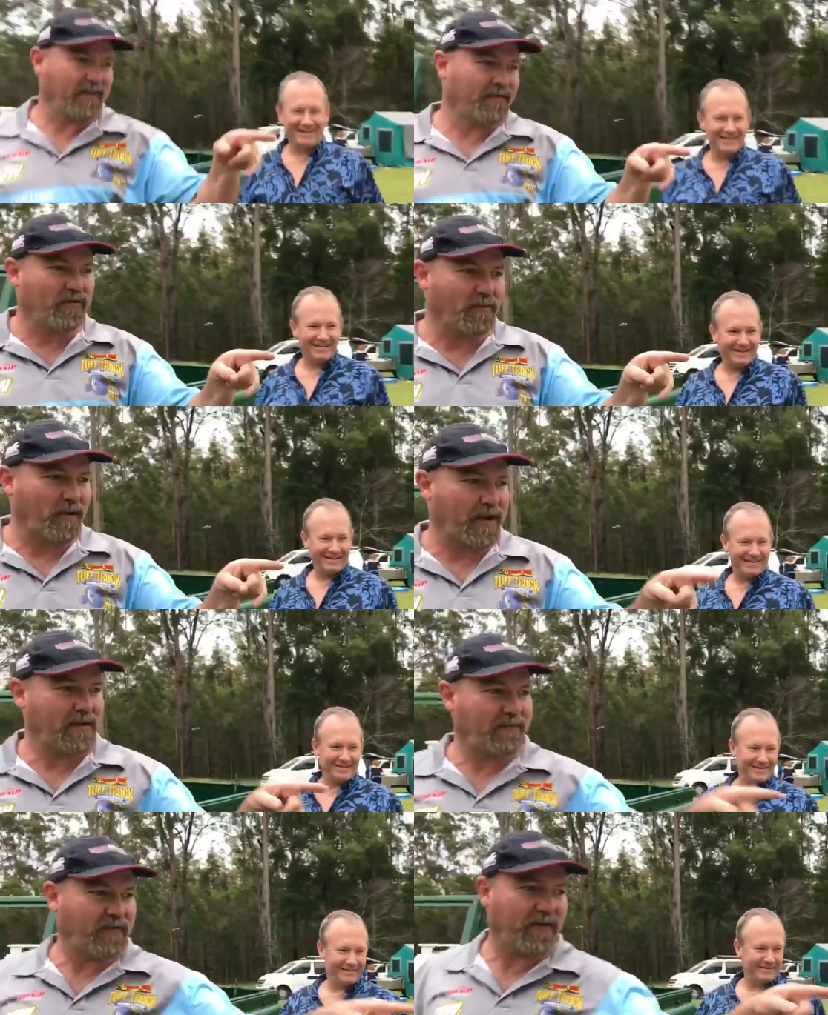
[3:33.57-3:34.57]
Speaker 1: you've got
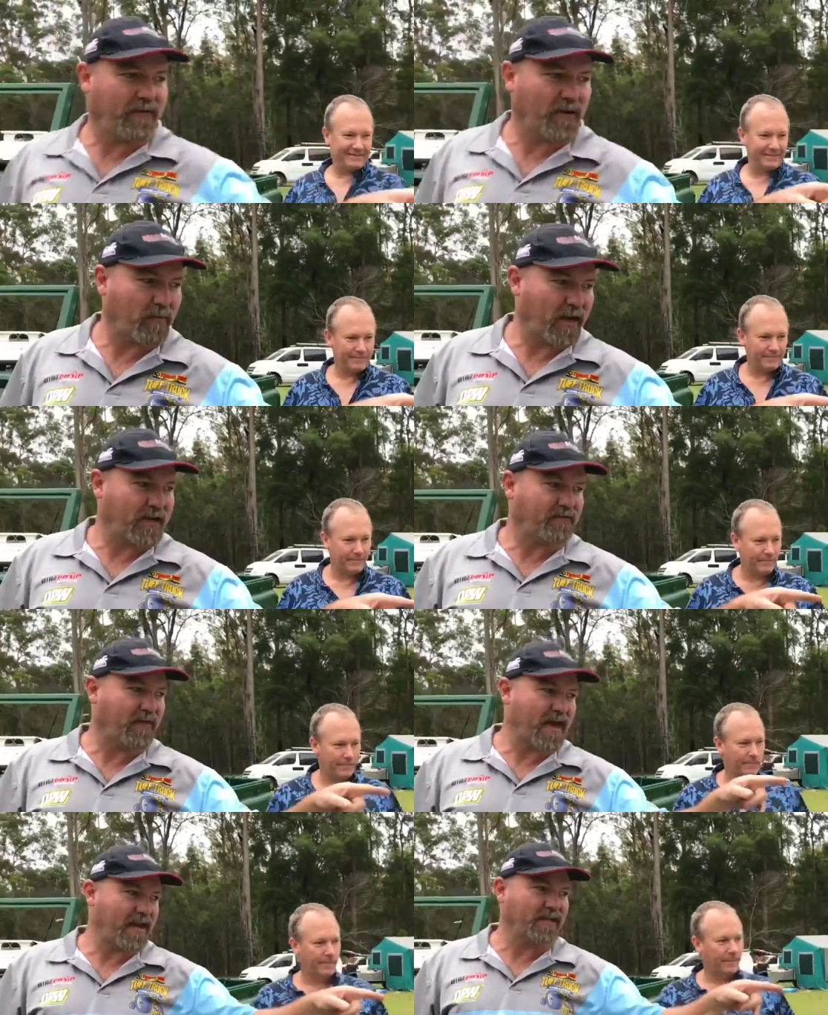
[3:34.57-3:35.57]
plans. you've got plans for
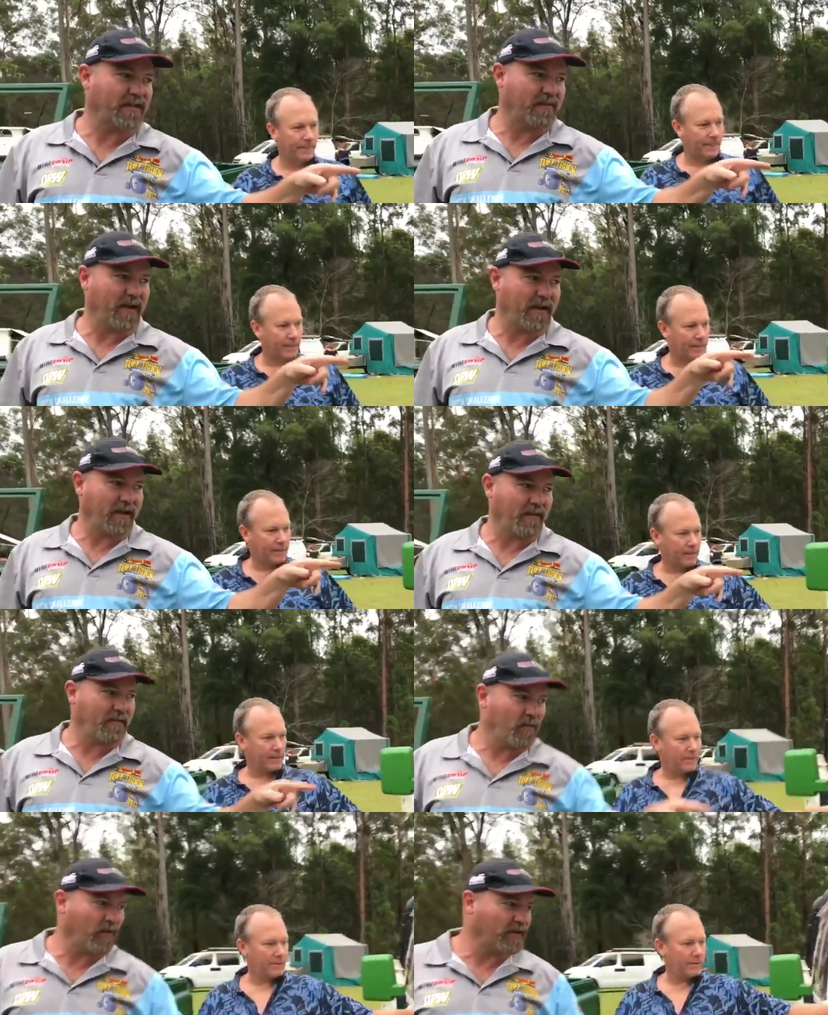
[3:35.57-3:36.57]
that engine to be a little
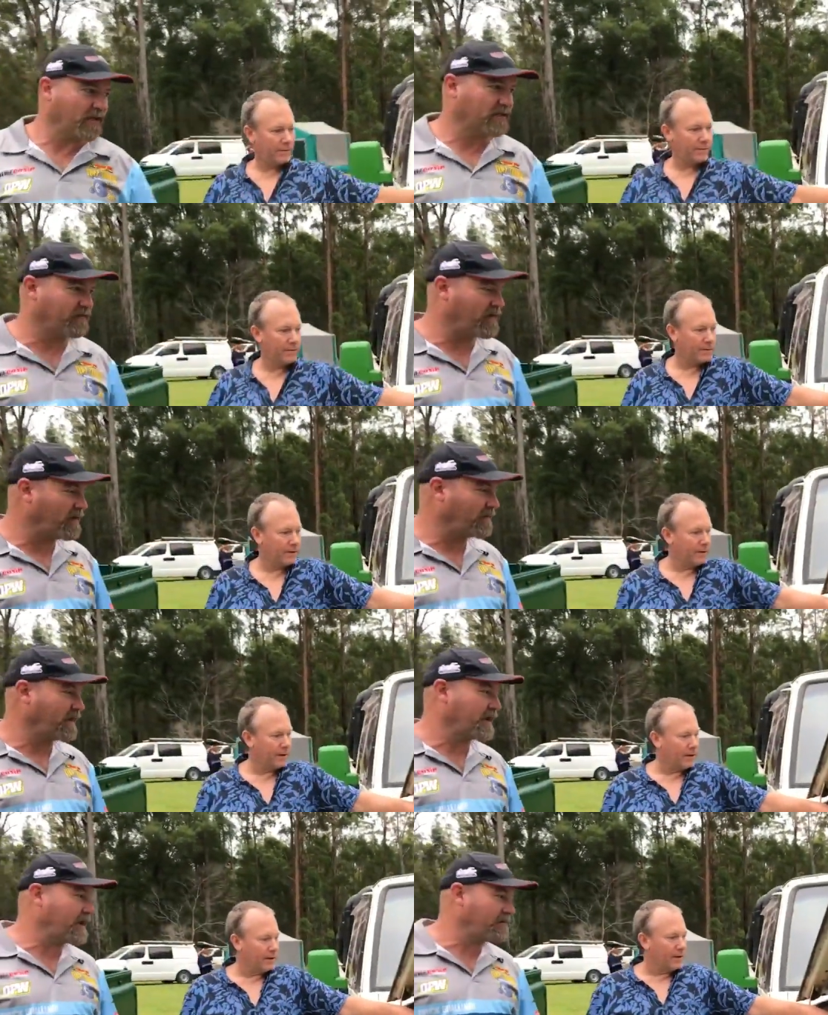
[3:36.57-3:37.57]
bit more than just a five
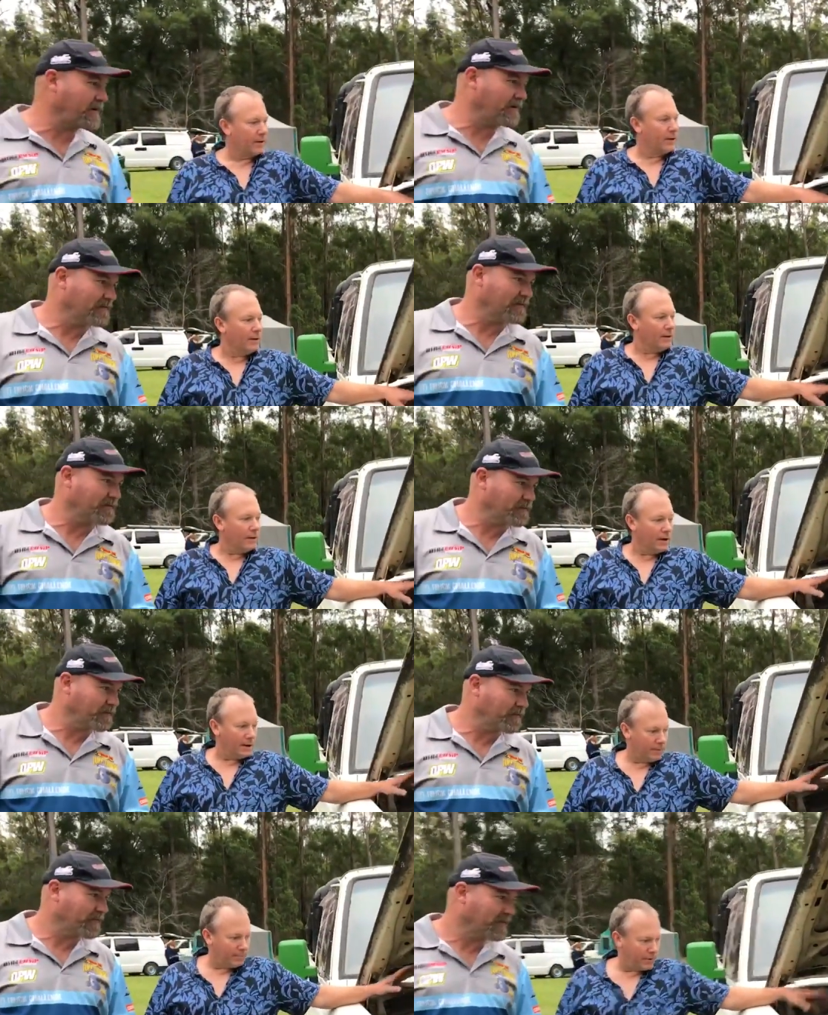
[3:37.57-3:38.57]
litre, haven't you?
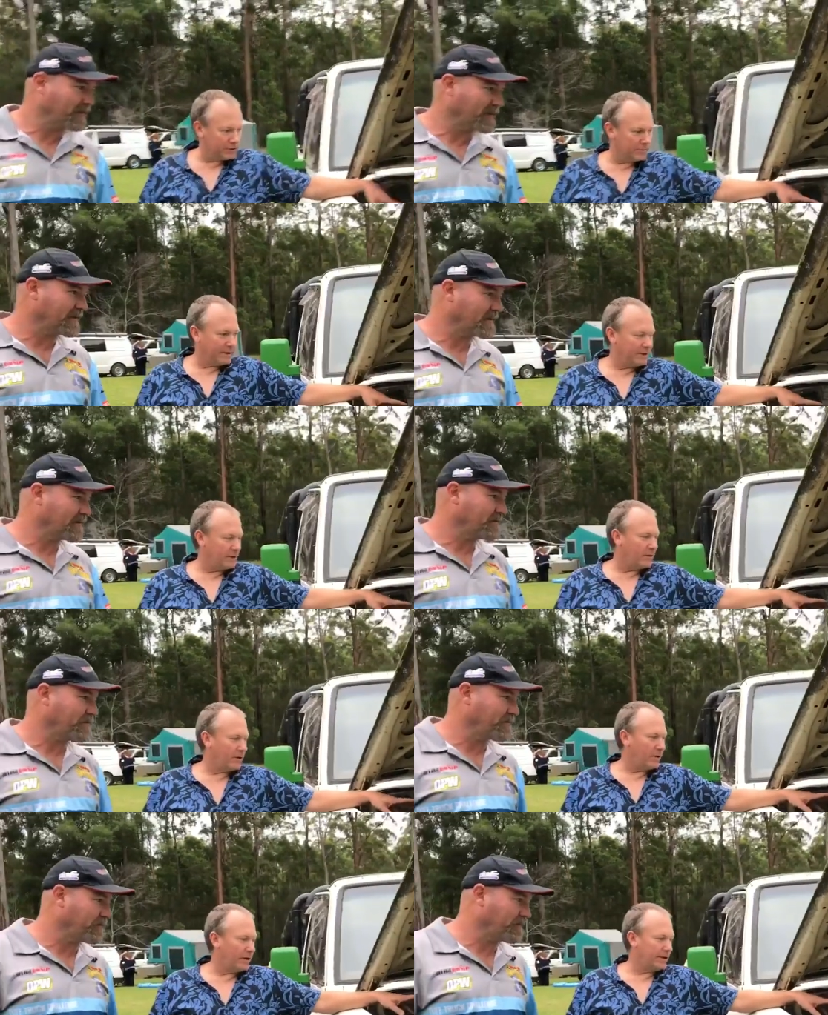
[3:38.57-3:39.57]
Speaker 2: Possibly the
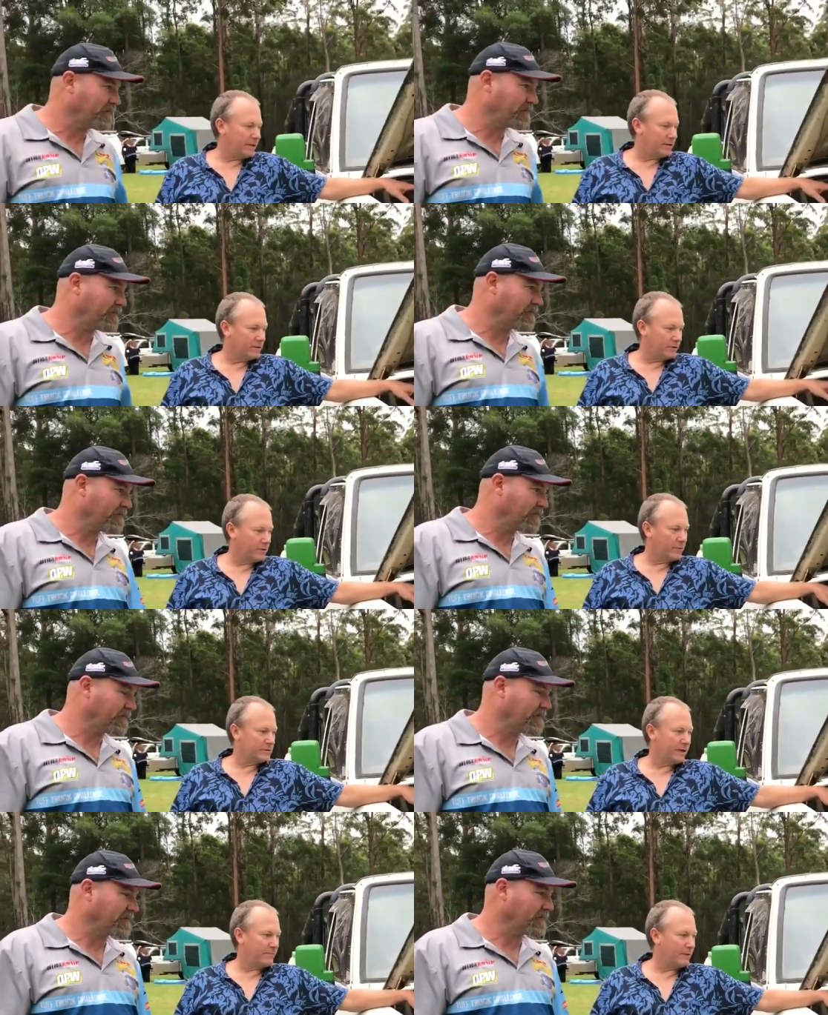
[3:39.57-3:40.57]
idea, the
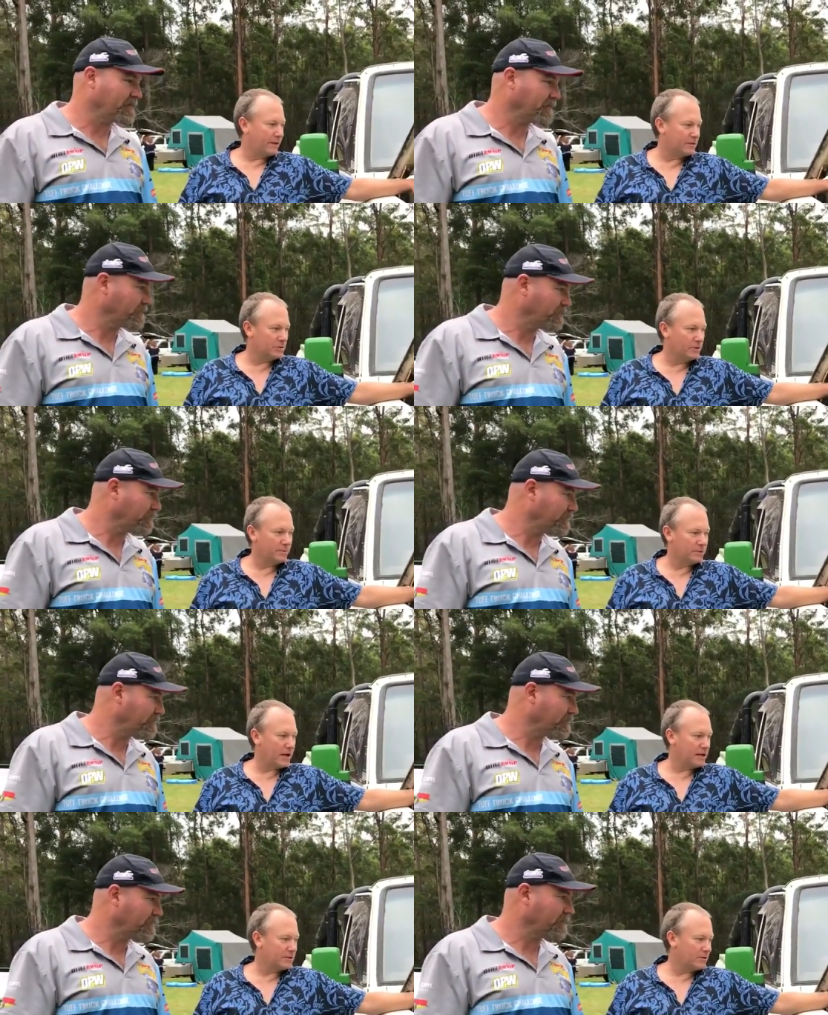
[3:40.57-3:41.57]
thoughts have been to
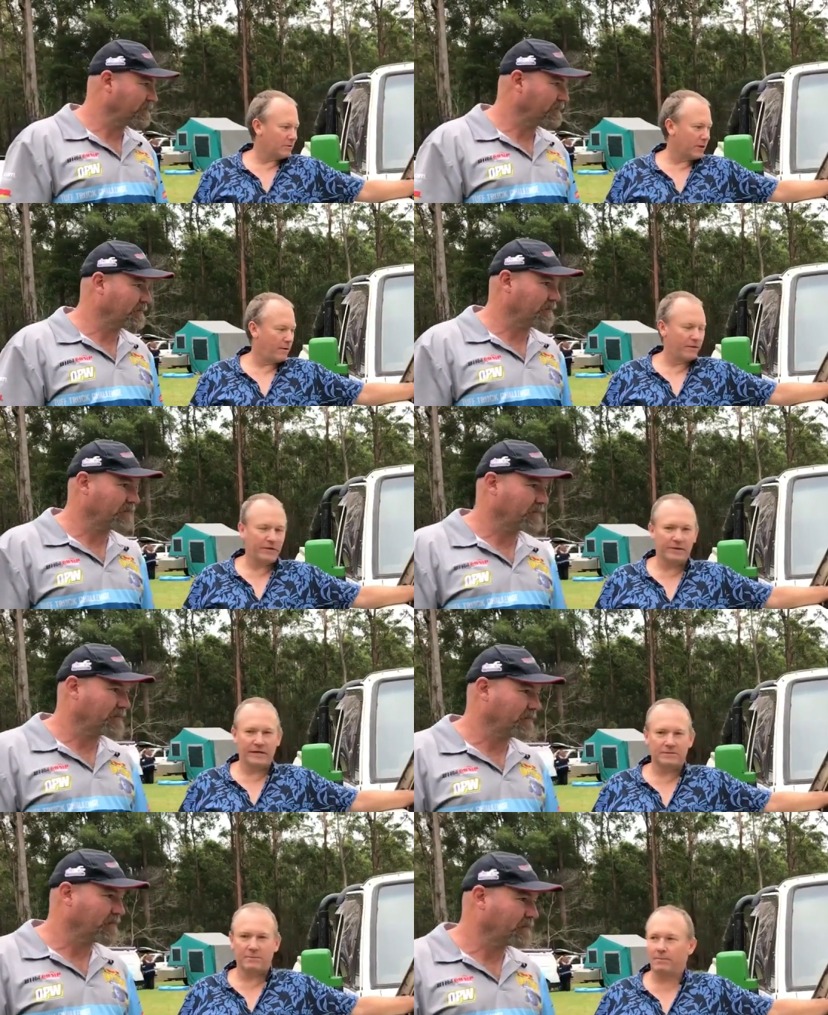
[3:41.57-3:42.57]
supercharge it, although I think
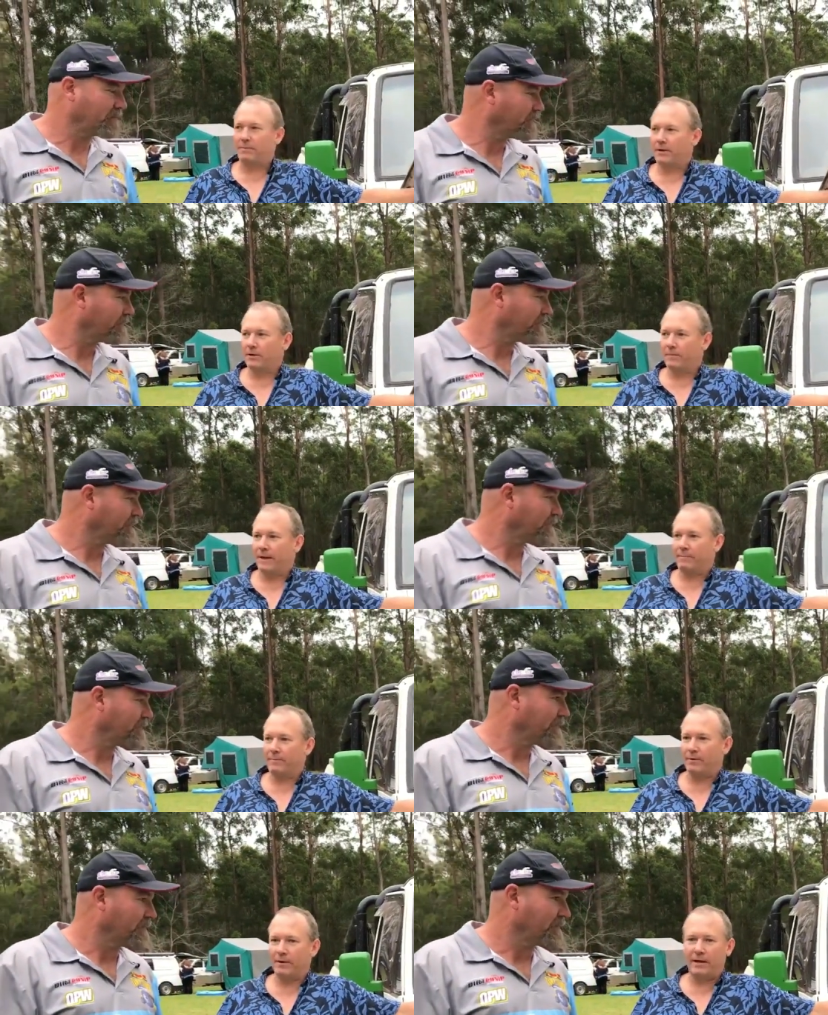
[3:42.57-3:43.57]
that's probably on the back
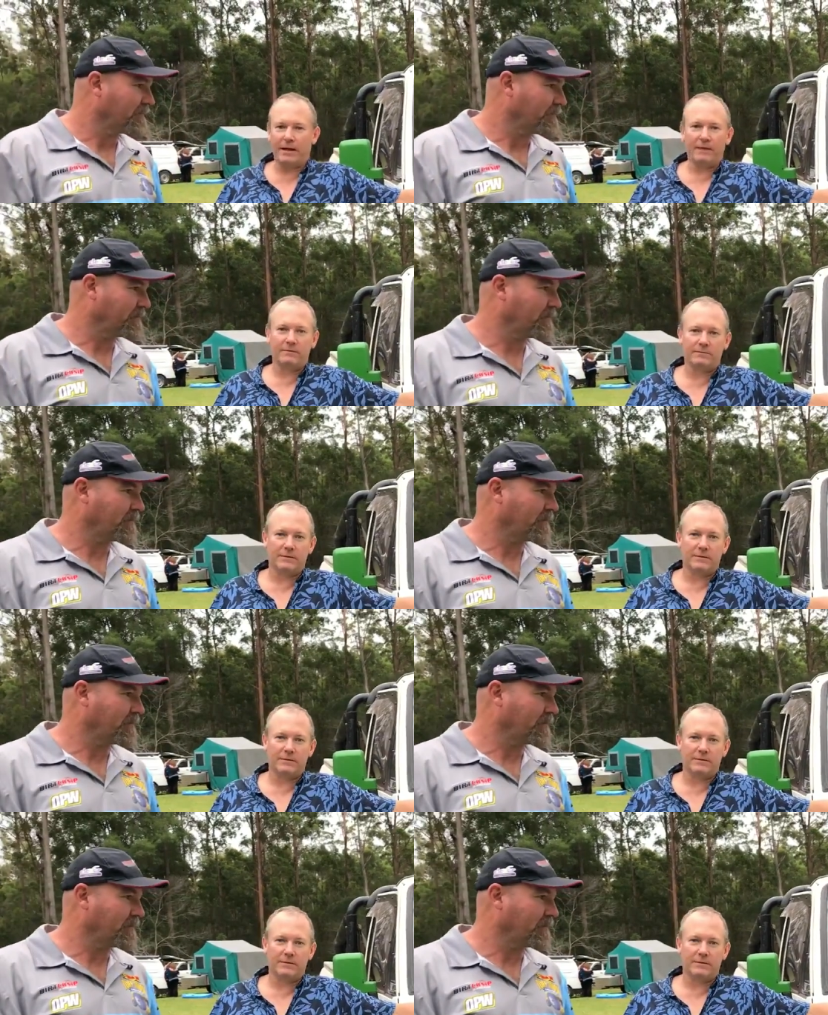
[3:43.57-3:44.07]
burner now.